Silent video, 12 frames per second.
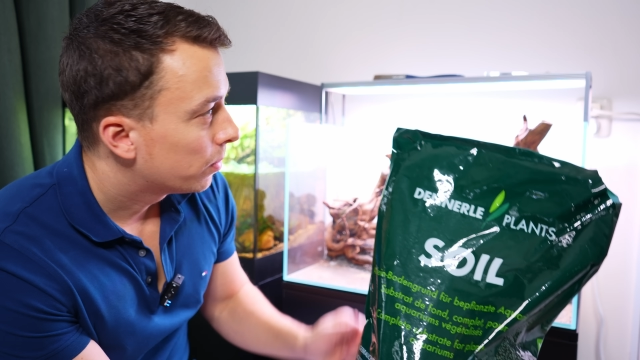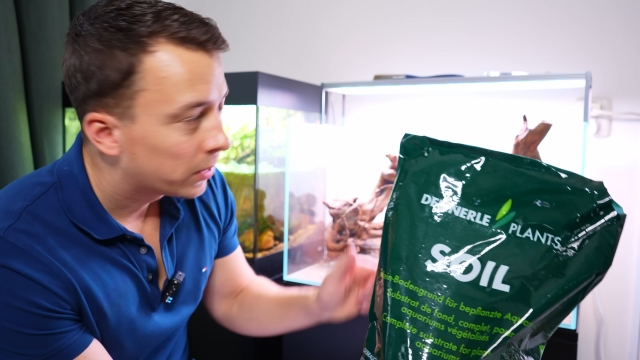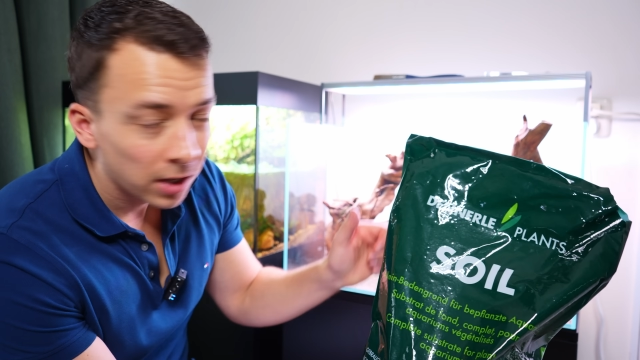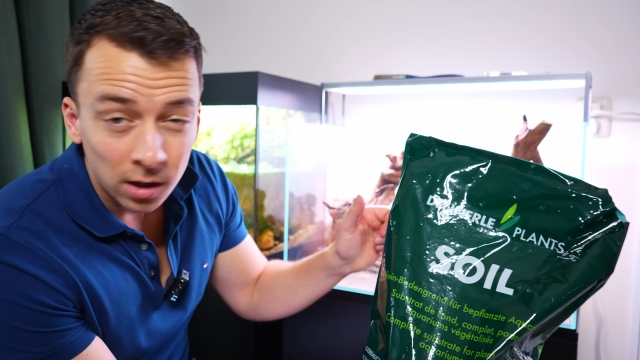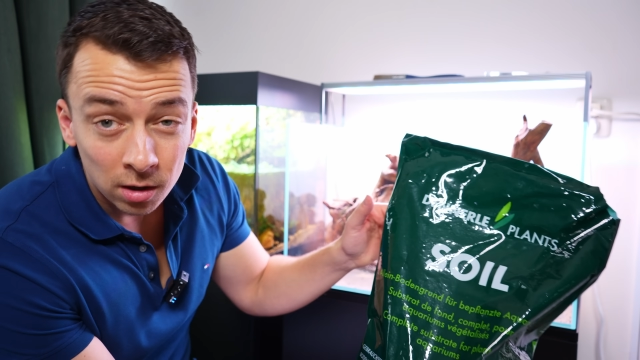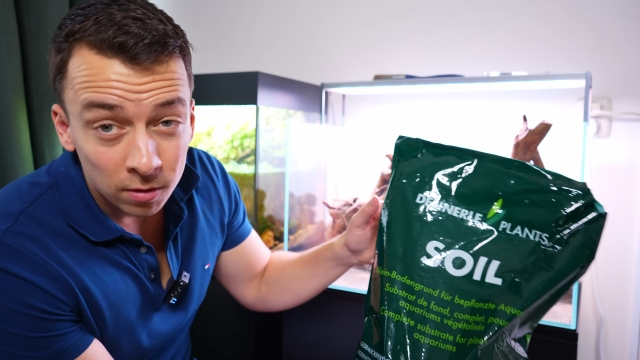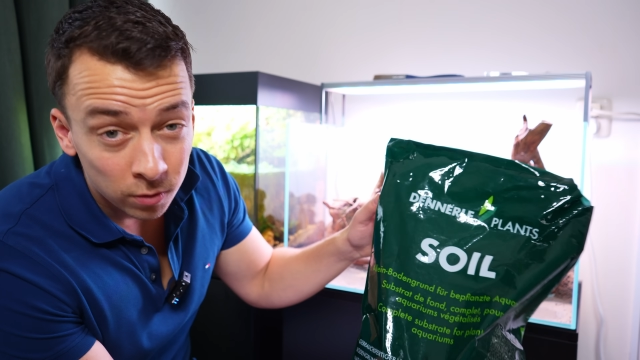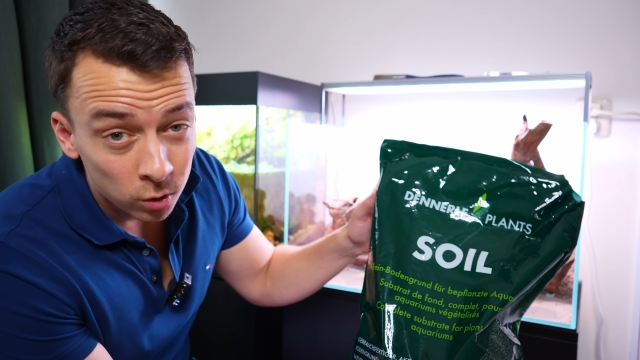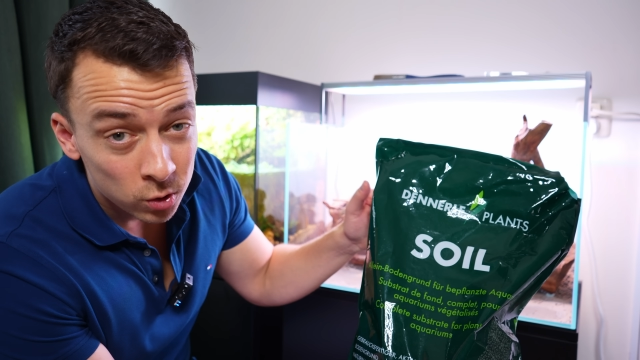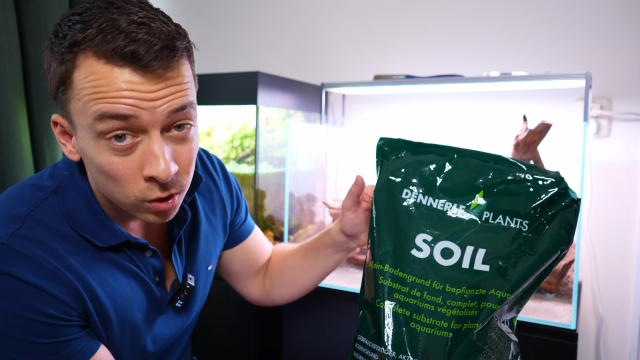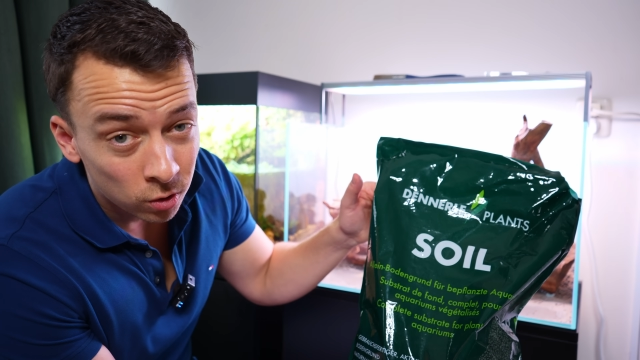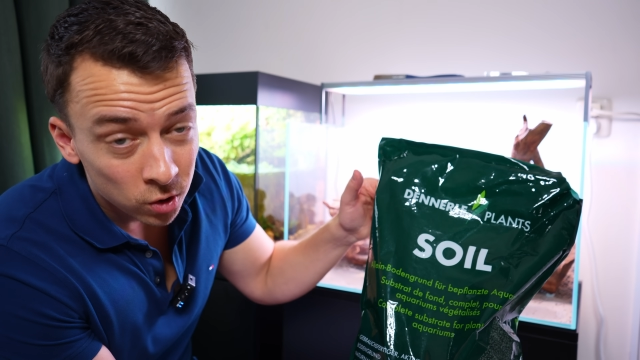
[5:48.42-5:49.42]
thinking of
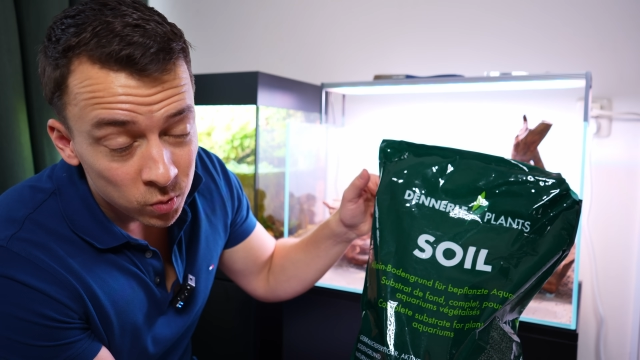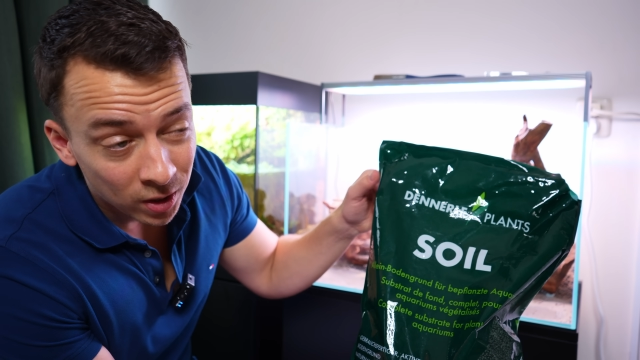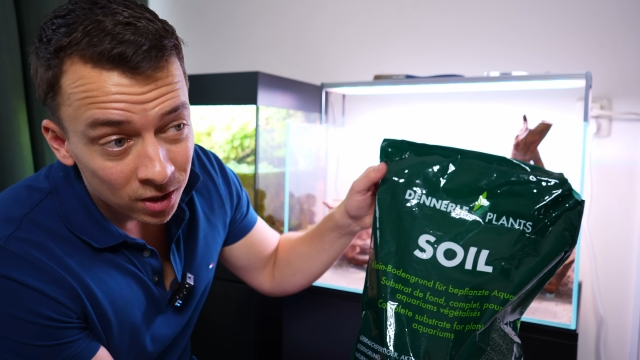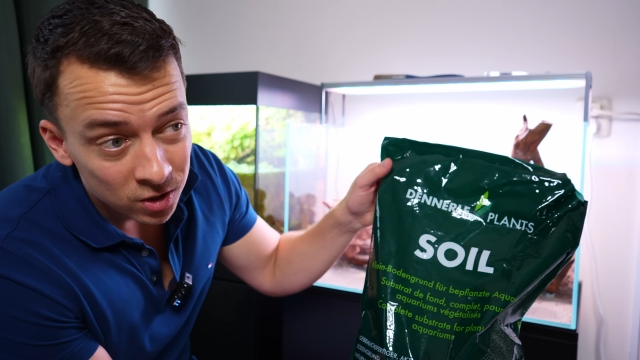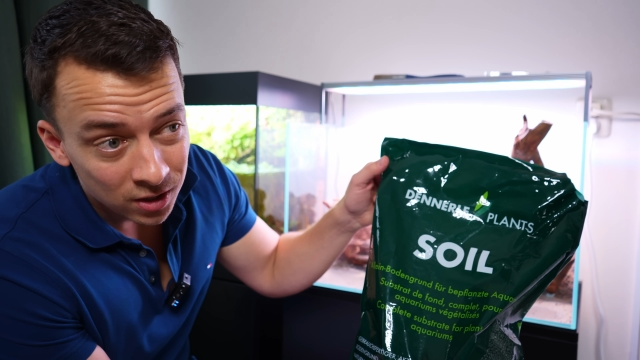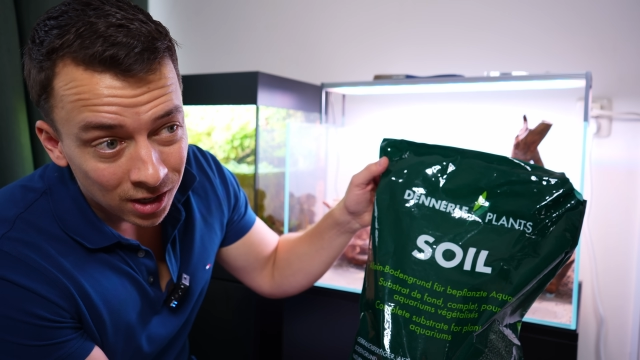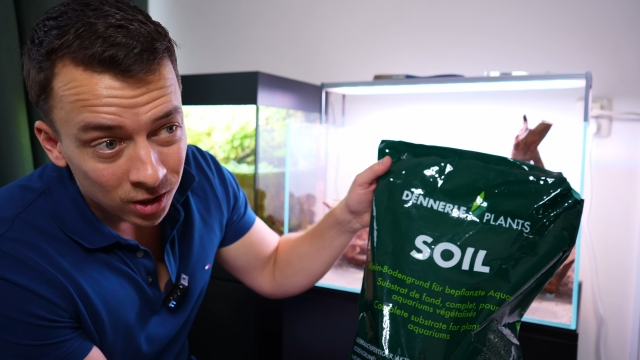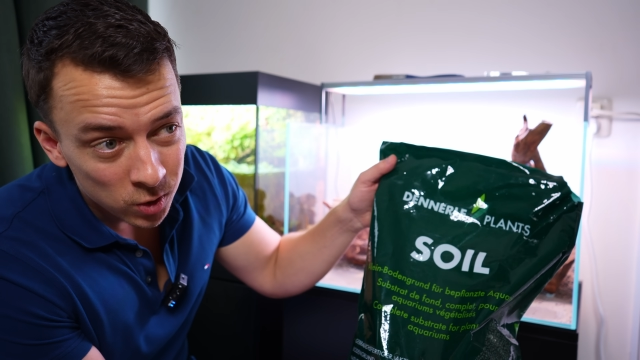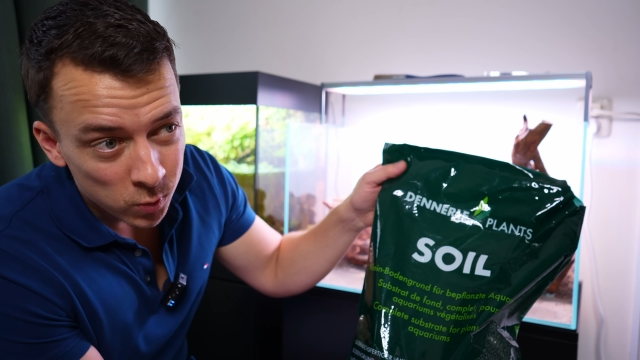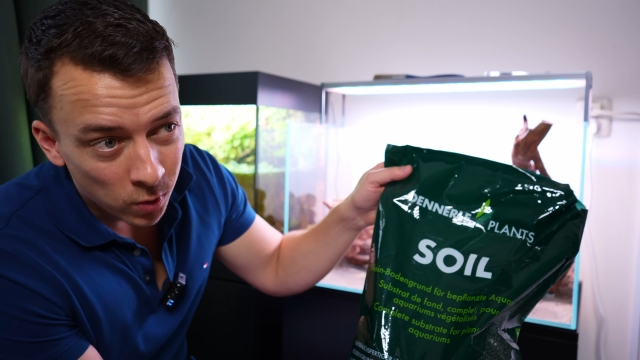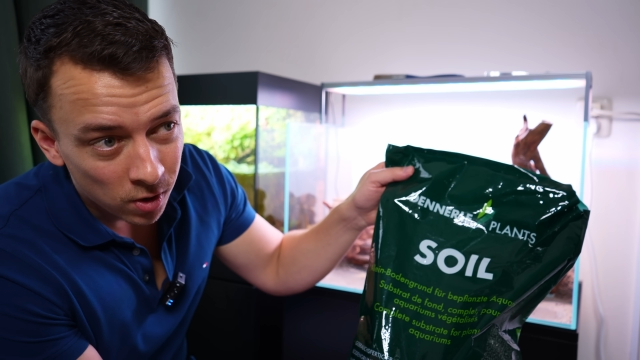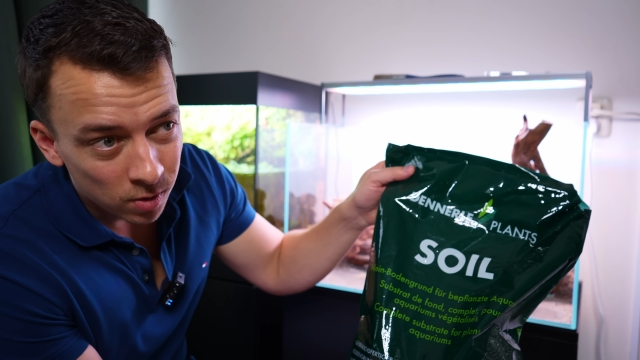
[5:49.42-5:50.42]
using cosmetic sand as
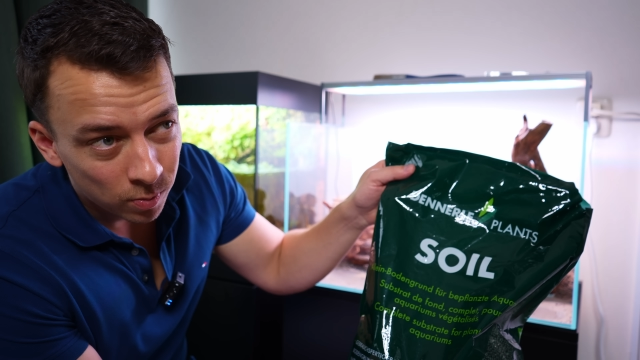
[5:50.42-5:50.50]
well,